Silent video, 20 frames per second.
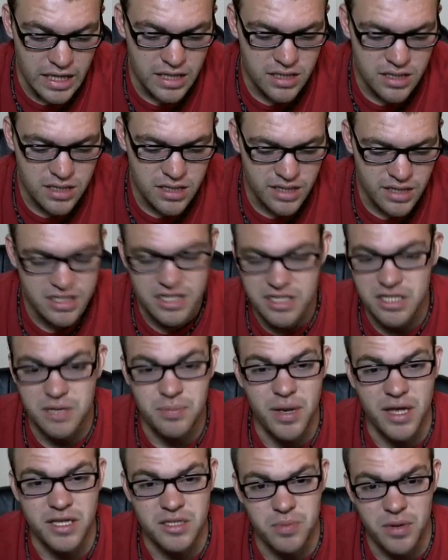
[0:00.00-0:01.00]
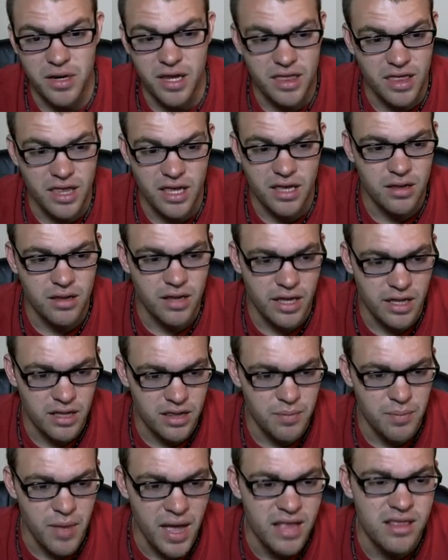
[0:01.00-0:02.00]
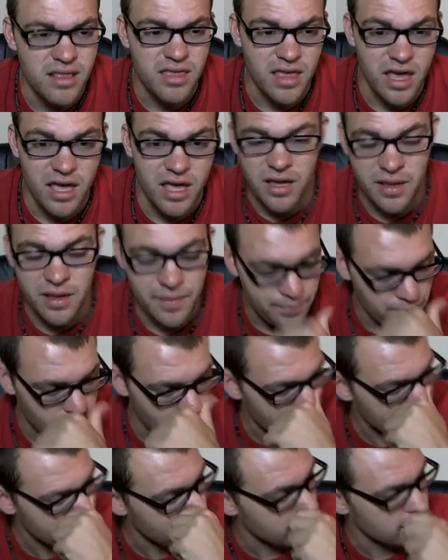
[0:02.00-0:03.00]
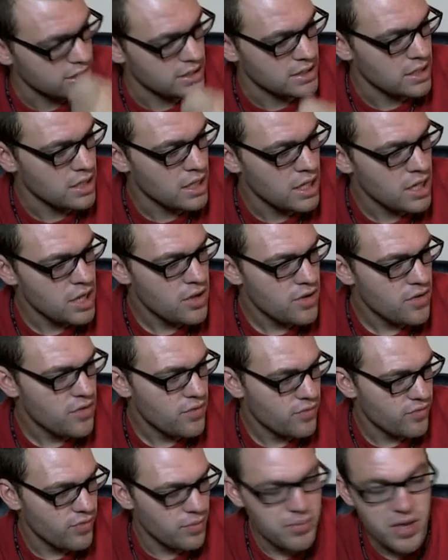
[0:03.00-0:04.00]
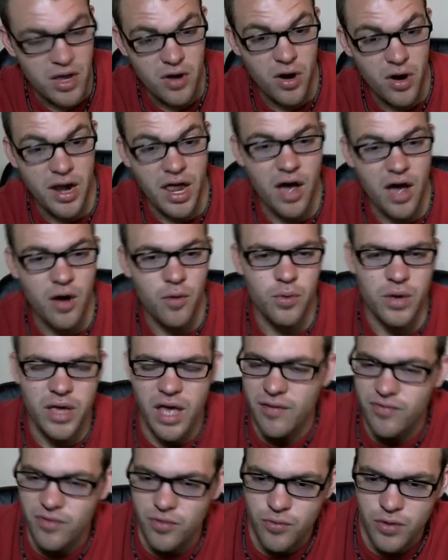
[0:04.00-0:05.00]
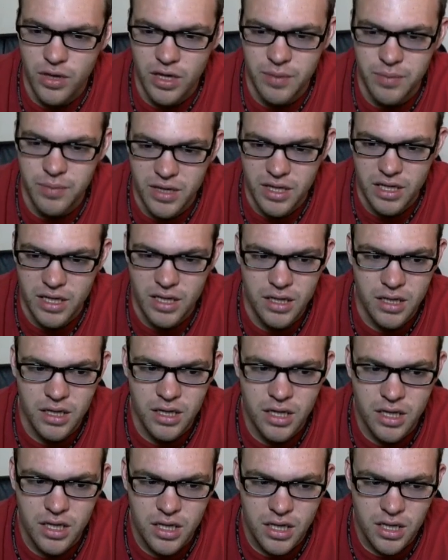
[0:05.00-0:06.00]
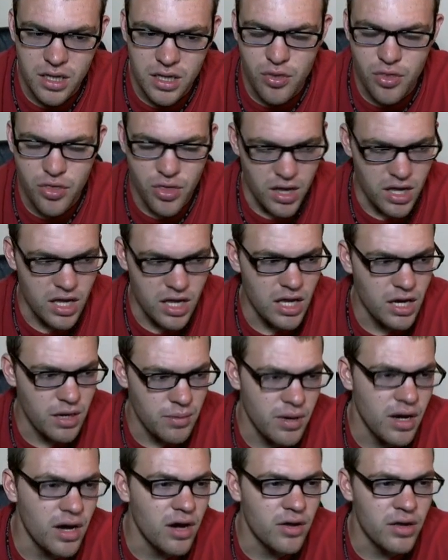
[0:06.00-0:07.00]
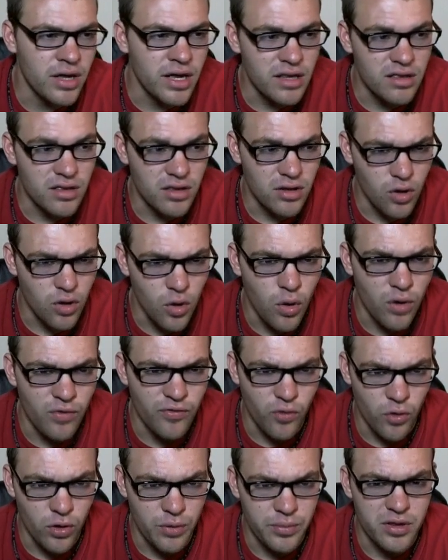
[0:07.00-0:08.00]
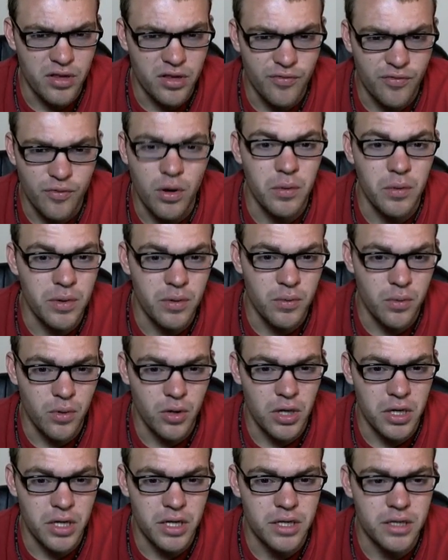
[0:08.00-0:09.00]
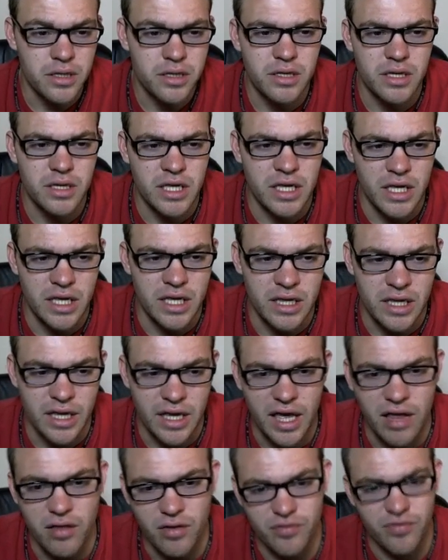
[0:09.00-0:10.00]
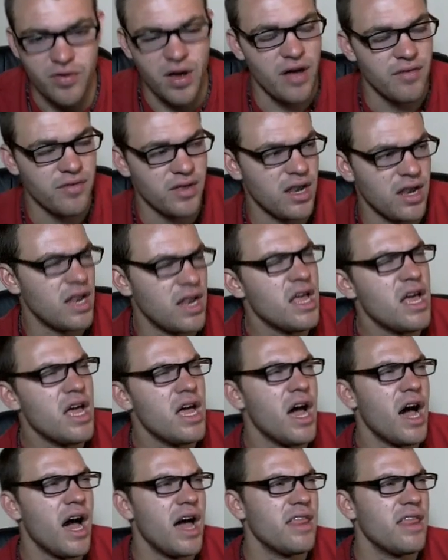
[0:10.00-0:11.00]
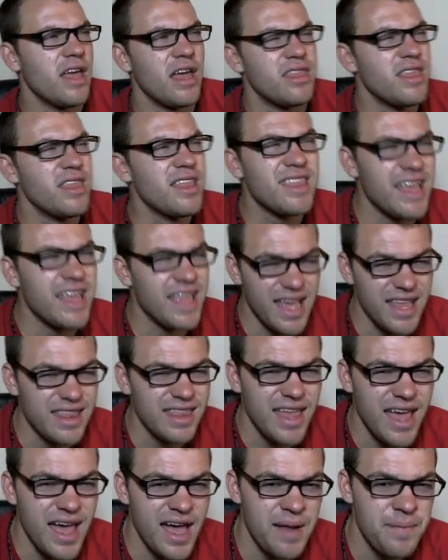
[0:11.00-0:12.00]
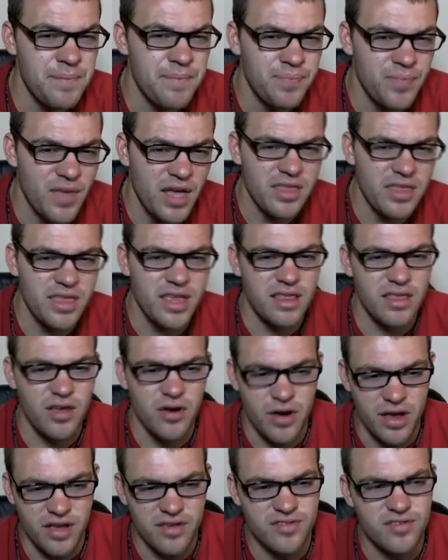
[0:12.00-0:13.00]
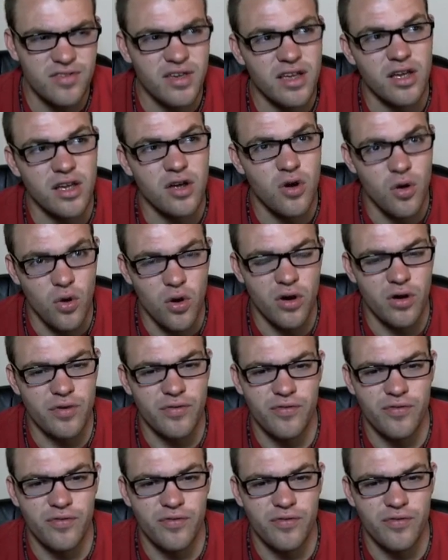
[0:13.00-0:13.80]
It just depends. But I think like the main thing is from here on out, we have to really be thinking about like the core formula of what we want in like Halo 5, and I think they get that. I think there is like a core.